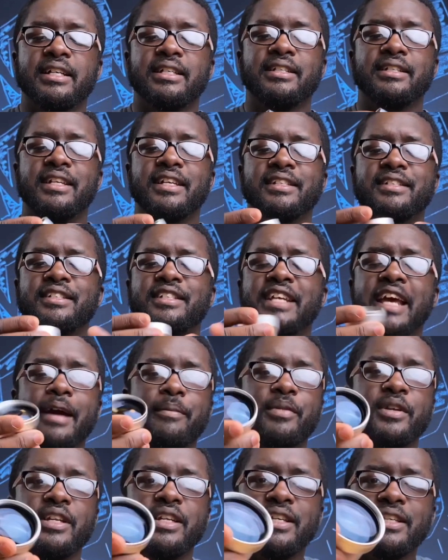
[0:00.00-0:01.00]
this
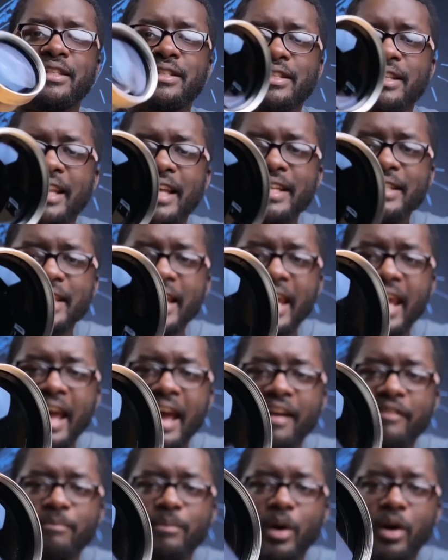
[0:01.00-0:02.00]
Japanese lens I
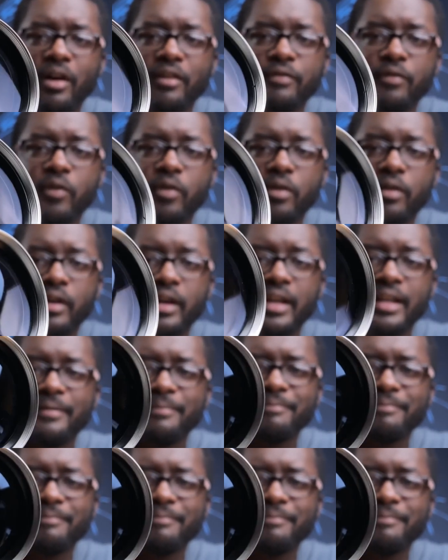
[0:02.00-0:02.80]
have bought for it.